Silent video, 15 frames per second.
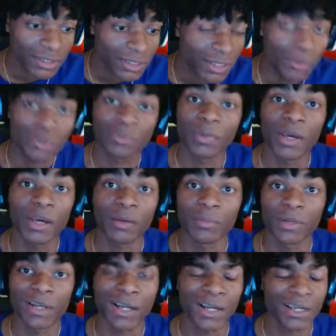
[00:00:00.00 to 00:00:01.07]
It was bad,
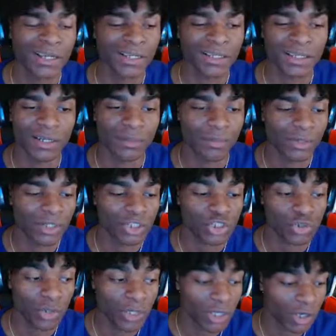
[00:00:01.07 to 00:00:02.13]
man. I ain't gonna lie, but
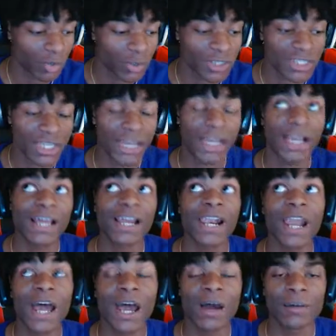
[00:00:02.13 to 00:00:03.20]
Trae Young was getting
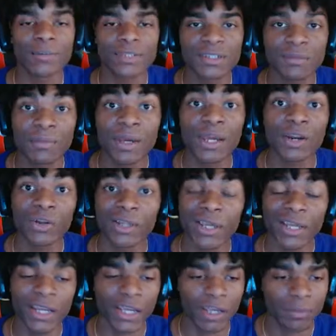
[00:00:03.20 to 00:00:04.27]
collapsed. The man only
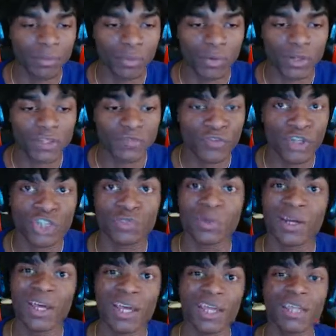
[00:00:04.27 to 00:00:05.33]
had 8 points, finished
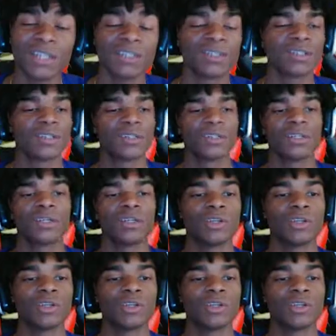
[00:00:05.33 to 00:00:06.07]
with 8. You